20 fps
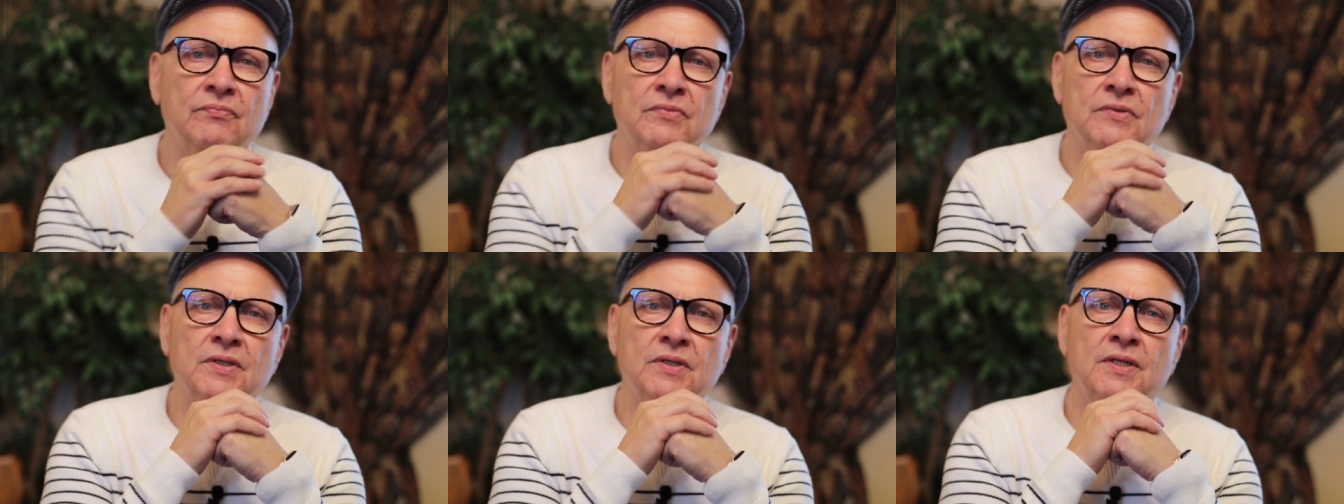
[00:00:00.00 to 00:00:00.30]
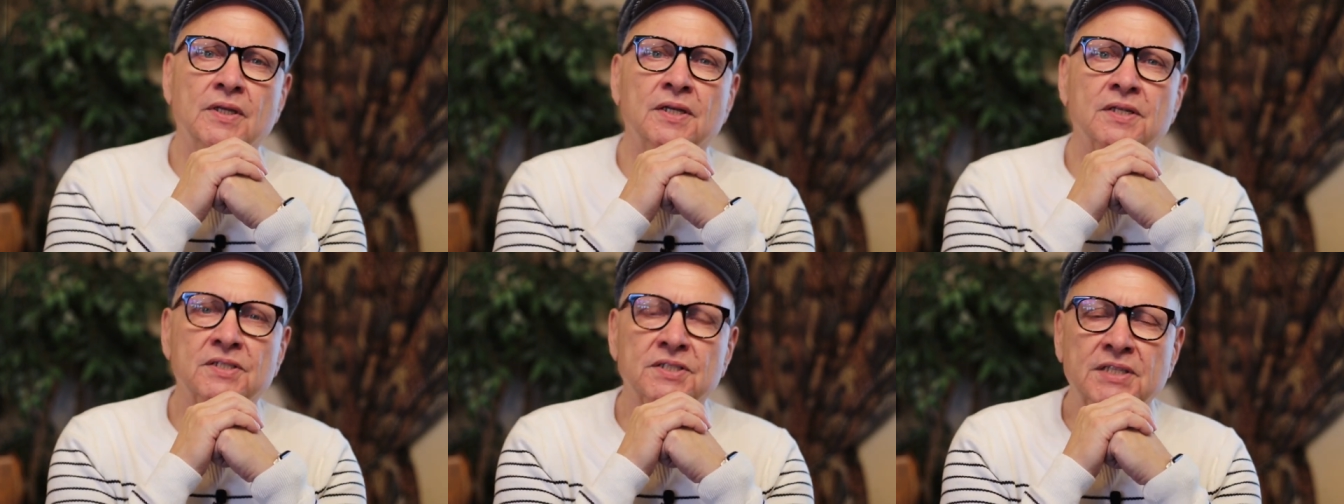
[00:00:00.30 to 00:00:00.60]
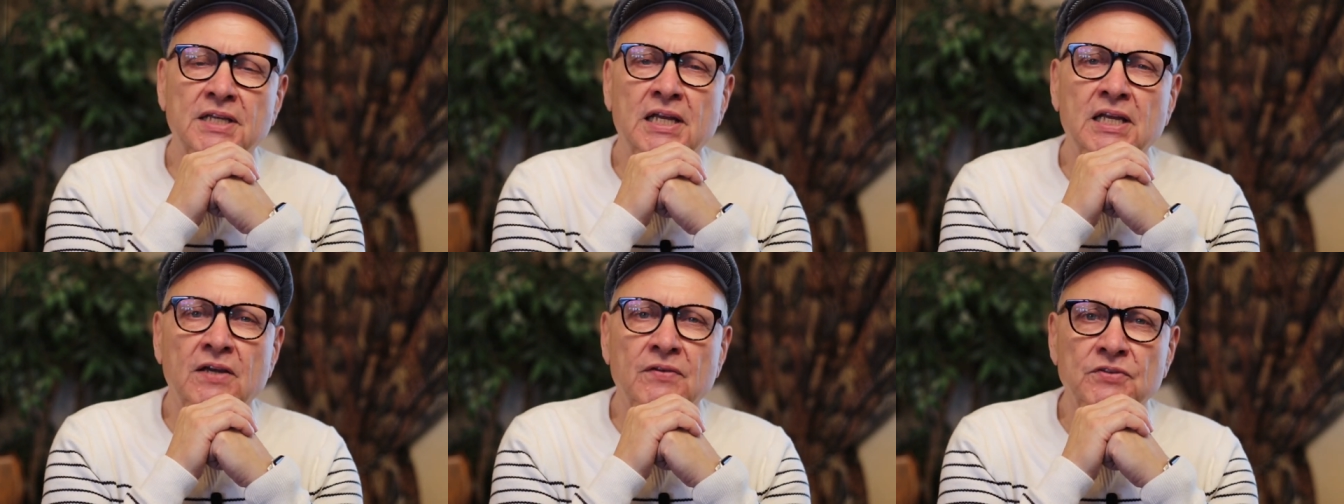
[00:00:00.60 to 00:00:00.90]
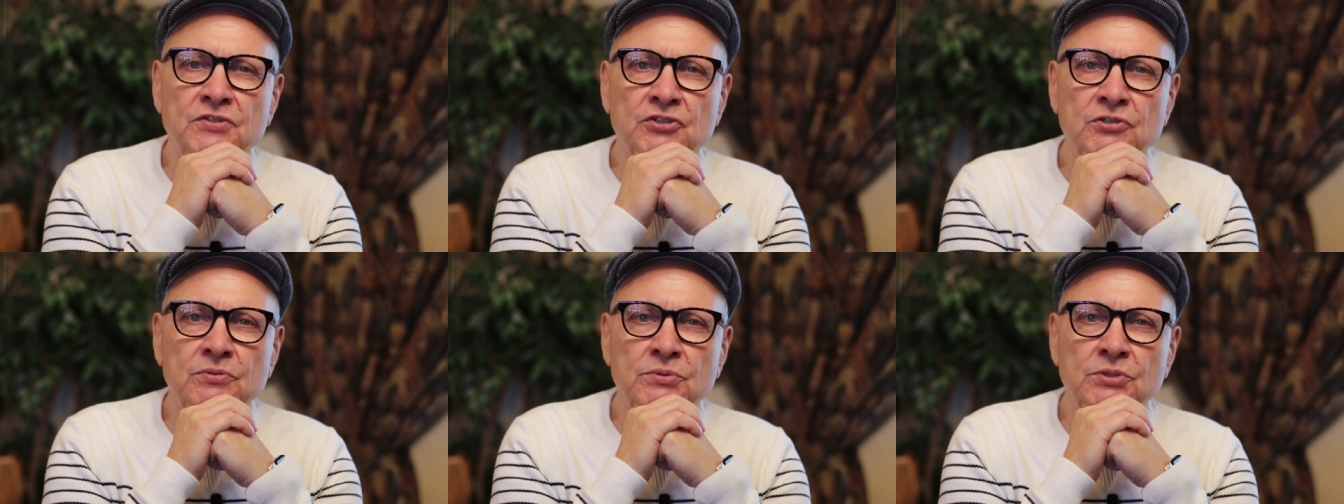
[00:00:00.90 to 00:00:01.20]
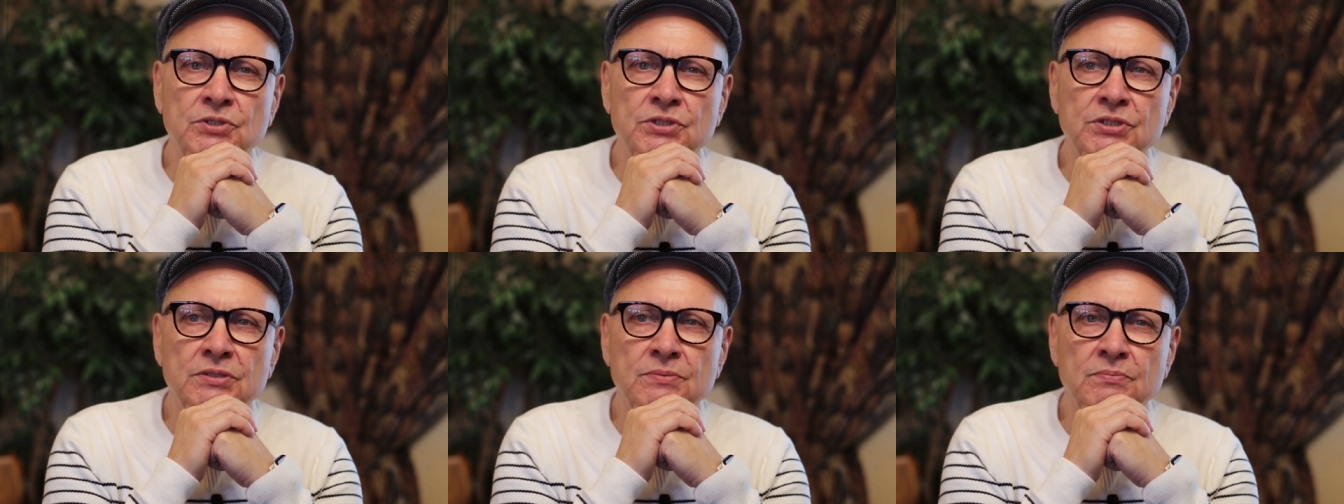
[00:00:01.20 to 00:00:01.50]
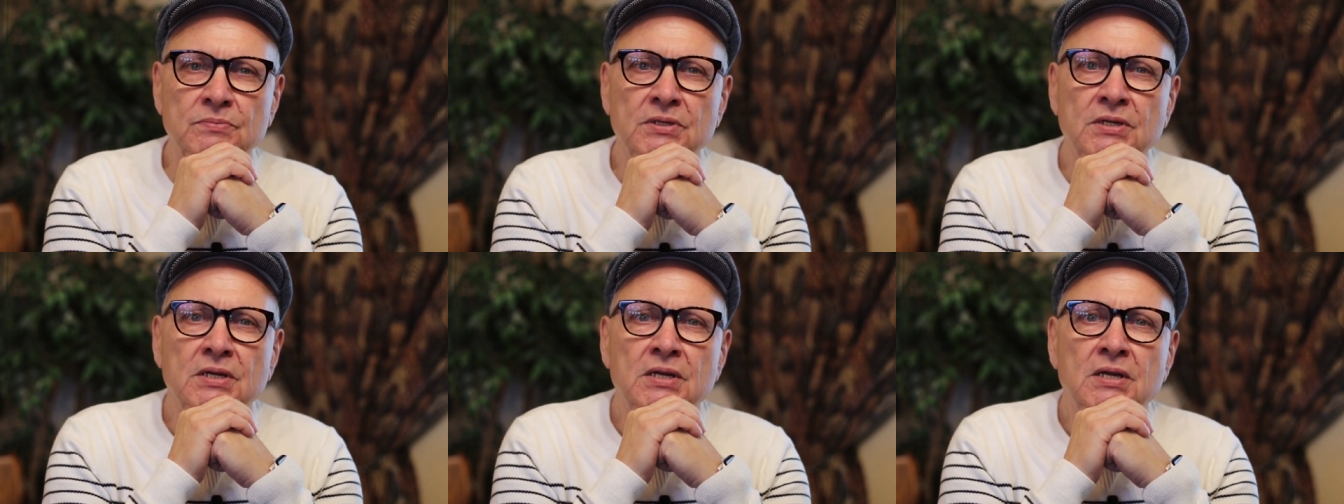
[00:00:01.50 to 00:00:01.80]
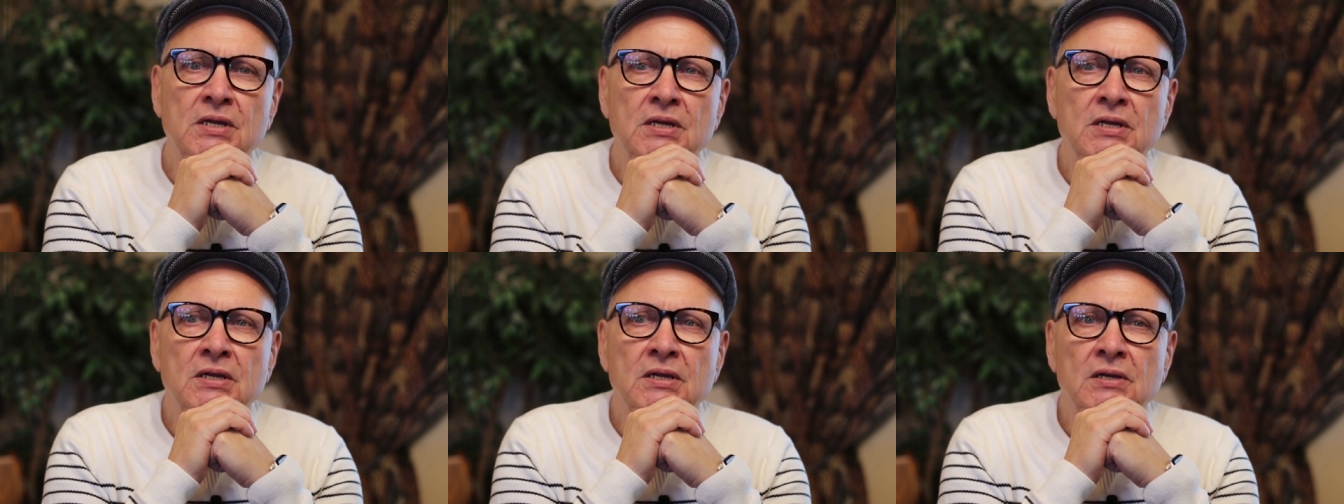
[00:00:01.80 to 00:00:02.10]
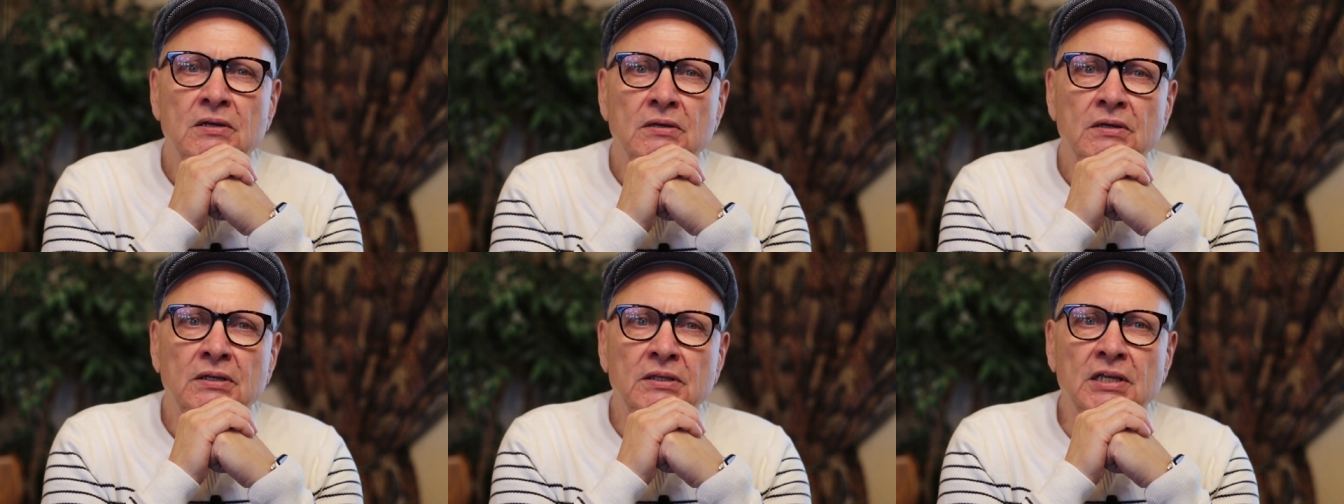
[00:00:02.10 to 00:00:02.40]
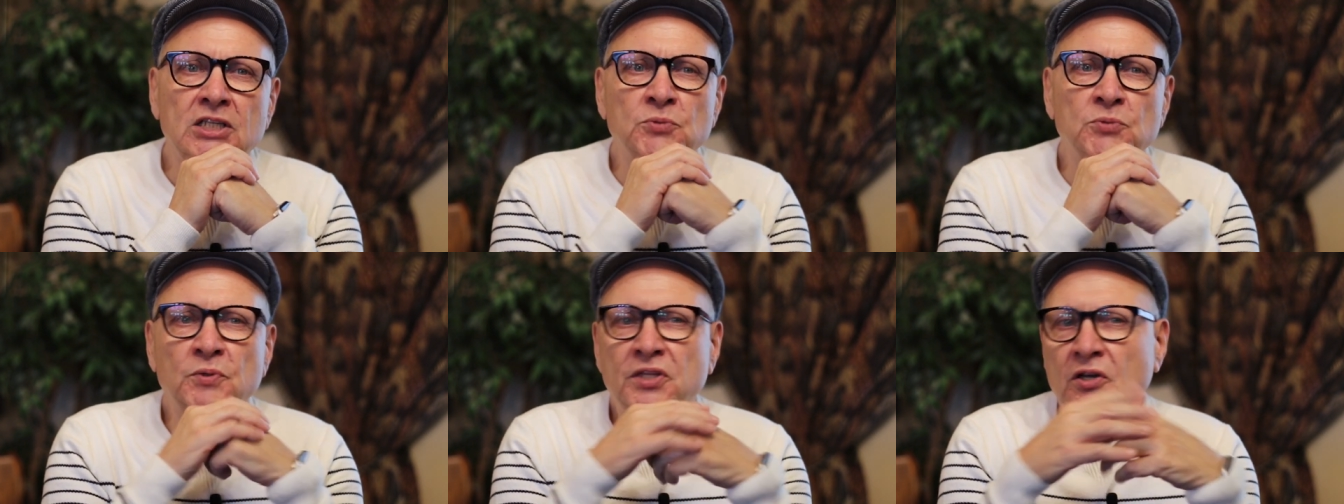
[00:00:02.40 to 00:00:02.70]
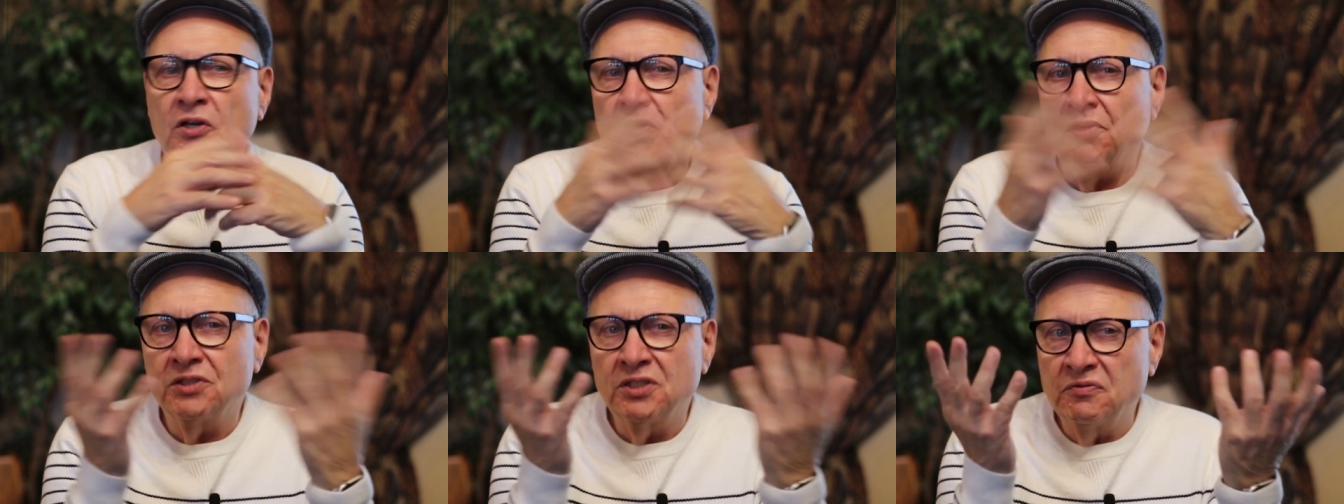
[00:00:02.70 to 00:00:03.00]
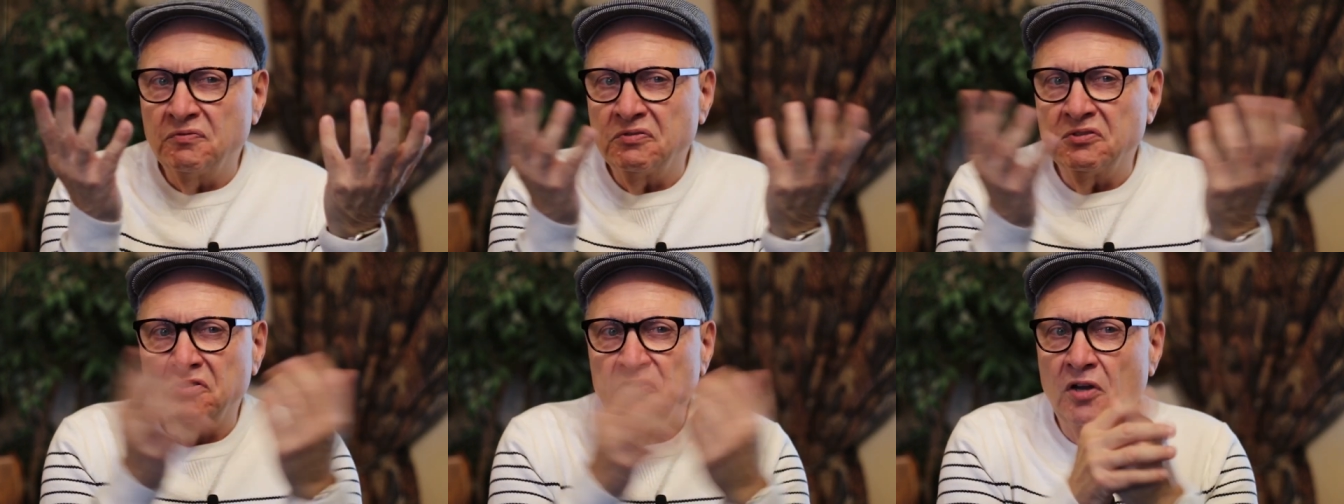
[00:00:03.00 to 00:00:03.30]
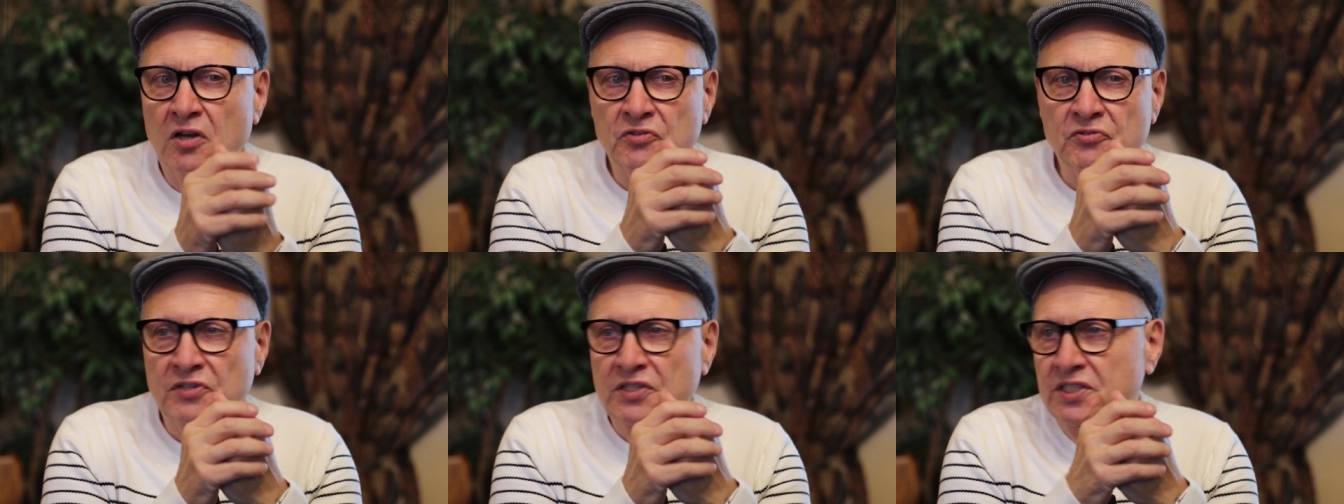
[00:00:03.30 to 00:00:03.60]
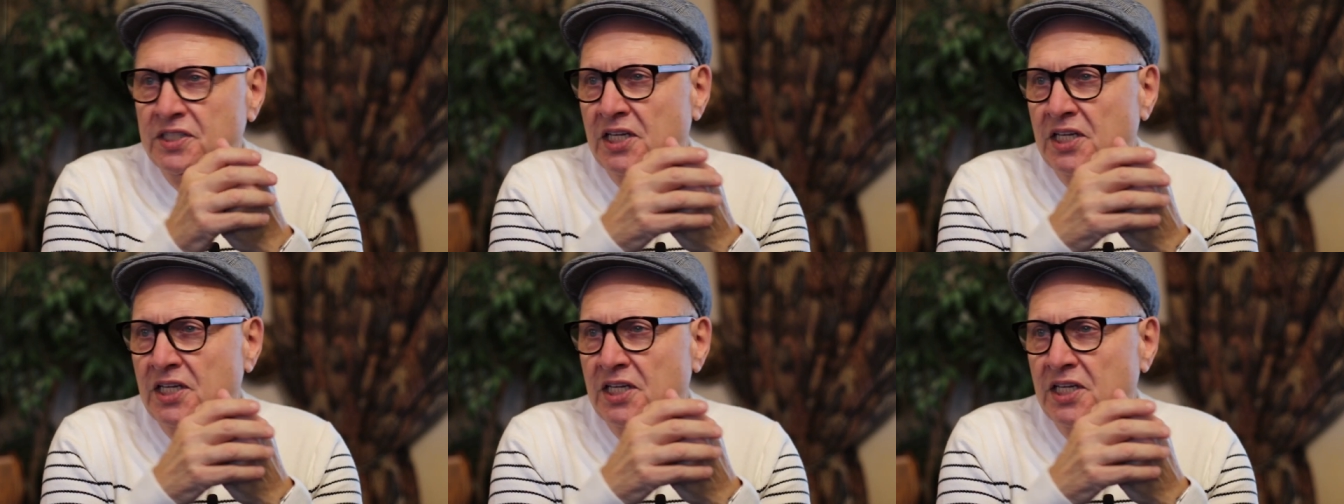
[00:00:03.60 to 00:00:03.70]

the understanding of the scriptures. And that's where they got different doctrines.